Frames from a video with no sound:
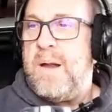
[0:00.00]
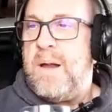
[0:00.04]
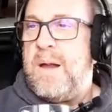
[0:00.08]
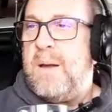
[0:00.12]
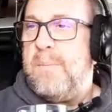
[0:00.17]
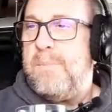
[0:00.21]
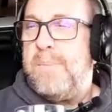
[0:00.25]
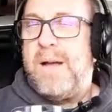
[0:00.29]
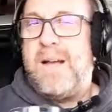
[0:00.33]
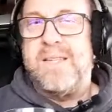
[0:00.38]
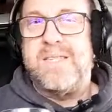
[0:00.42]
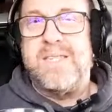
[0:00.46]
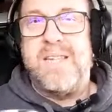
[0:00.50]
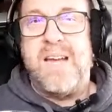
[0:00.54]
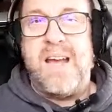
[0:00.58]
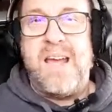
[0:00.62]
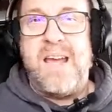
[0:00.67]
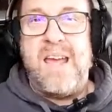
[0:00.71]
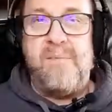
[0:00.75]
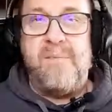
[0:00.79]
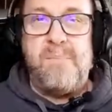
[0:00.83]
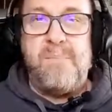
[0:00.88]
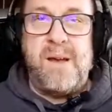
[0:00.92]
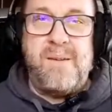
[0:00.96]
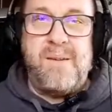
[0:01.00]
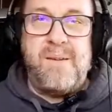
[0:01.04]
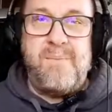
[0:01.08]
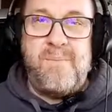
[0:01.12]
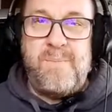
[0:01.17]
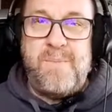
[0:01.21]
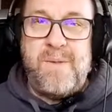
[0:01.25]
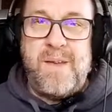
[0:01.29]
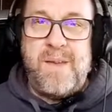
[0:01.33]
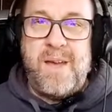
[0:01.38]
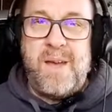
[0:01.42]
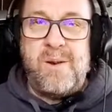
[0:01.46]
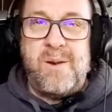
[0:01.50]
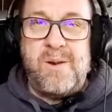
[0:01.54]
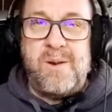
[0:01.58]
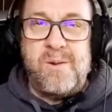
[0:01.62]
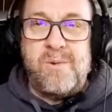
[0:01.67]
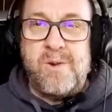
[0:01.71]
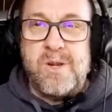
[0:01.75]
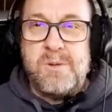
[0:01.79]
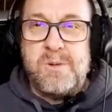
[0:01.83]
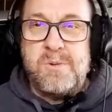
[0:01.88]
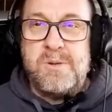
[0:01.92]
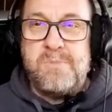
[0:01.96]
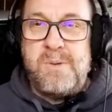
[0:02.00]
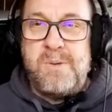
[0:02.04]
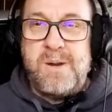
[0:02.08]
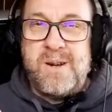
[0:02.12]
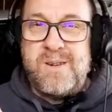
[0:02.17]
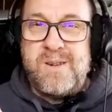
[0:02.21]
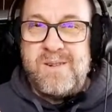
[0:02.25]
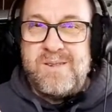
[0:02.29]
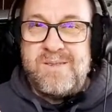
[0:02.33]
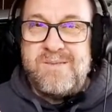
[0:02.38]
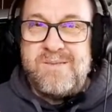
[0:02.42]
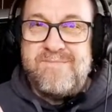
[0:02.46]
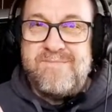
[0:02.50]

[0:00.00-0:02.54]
But I say I have my other Christmas beer,